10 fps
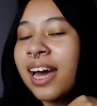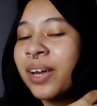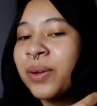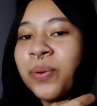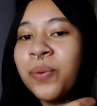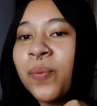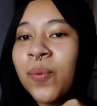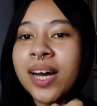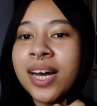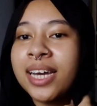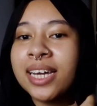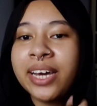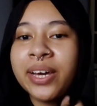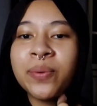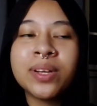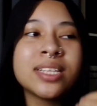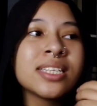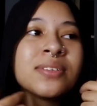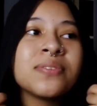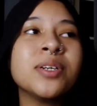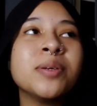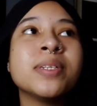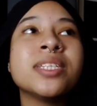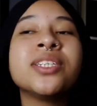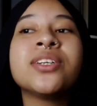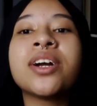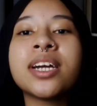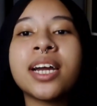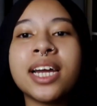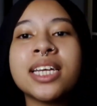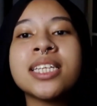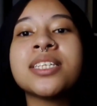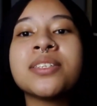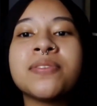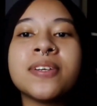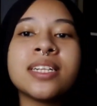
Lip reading: I don't know why I want to film in the dark. I just